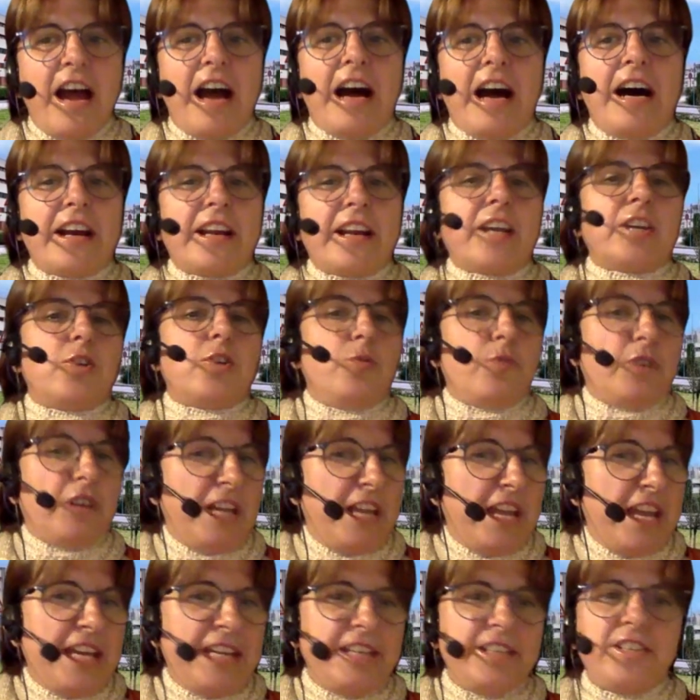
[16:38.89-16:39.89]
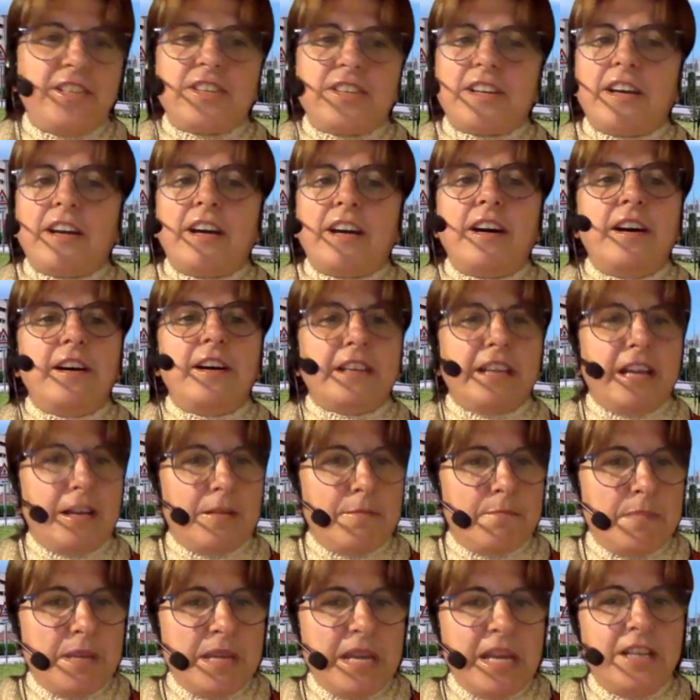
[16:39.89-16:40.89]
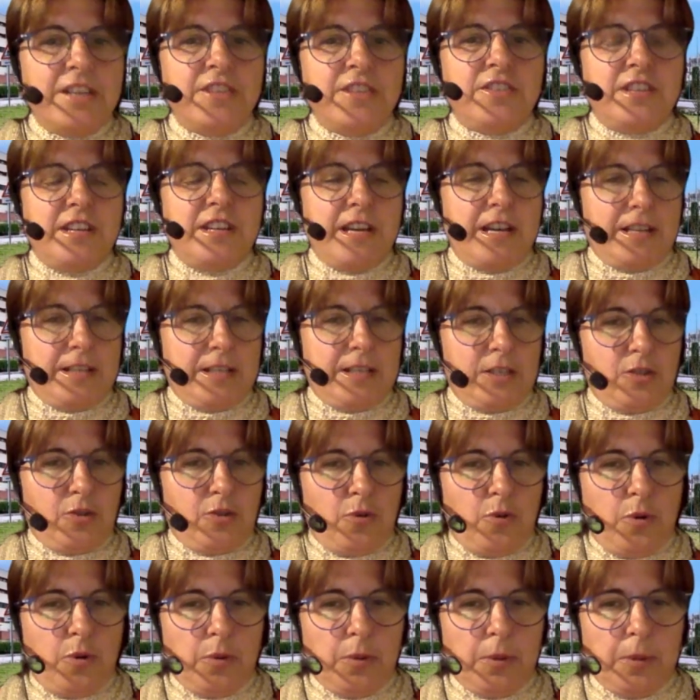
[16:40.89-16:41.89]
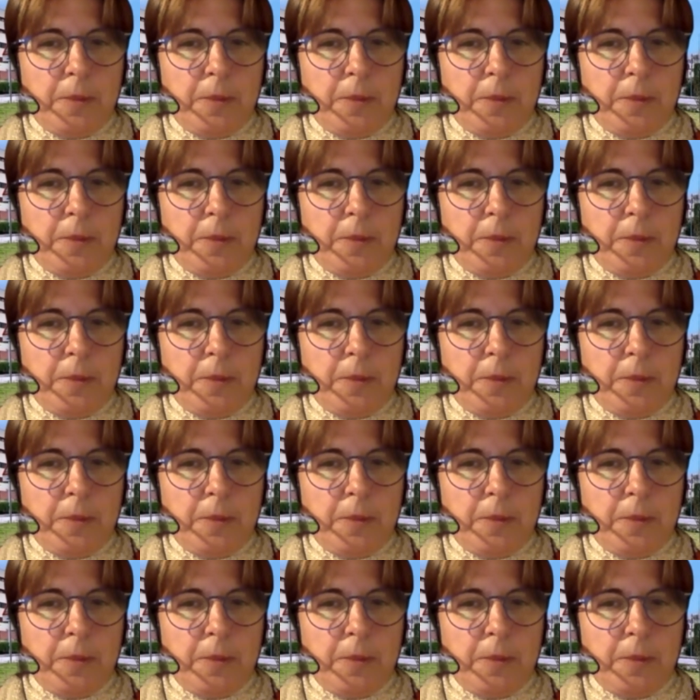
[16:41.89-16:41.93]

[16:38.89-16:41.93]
are accurate, reliability, and so on.